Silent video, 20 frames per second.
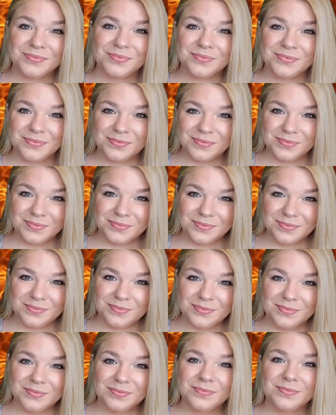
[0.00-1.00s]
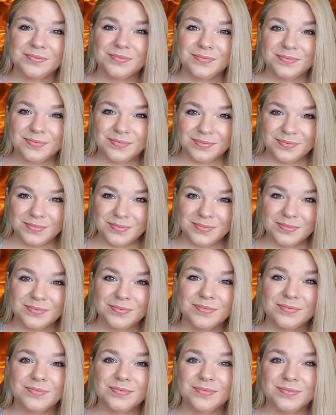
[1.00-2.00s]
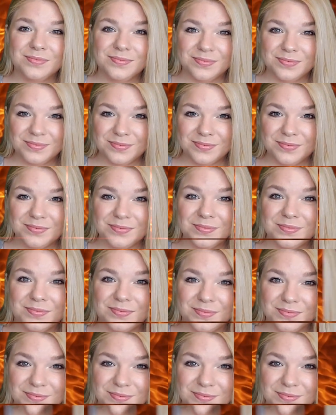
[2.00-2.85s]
[no speech]